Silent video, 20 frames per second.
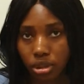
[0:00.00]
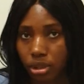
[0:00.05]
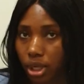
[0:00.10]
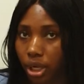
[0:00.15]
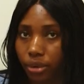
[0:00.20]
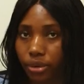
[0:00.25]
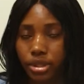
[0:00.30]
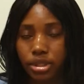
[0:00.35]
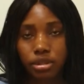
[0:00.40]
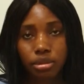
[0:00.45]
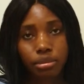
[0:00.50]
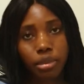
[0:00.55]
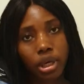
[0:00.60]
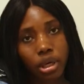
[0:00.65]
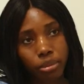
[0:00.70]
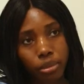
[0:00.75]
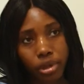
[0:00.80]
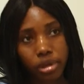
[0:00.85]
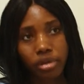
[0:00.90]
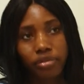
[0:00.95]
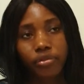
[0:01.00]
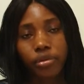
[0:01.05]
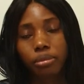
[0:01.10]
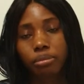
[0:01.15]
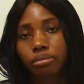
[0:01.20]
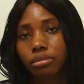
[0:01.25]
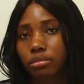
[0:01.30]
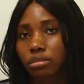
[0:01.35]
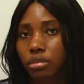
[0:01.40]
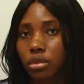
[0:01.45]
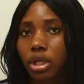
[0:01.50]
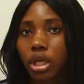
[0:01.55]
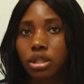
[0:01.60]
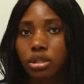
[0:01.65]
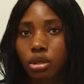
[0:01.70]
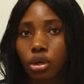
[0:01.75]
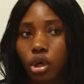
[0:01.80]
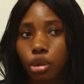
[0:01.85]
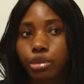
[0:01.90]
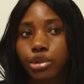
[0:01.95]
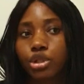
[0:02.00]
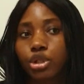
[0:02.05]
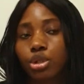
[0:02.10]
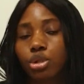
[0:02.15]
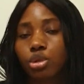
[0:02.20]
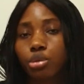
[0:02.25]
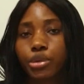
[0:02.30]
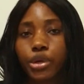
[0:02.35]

They are going to make money from getting commission too,